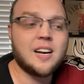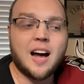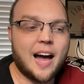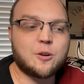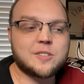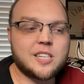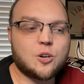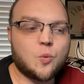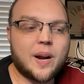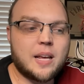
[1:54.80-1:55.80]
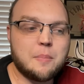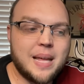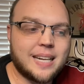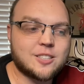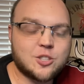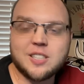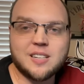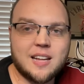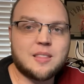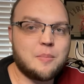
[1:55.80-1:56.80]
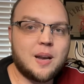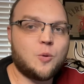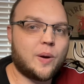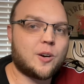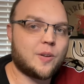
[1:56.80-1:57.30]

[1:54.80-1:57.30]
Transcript: I don't see her winning minutes. She's not the minute winner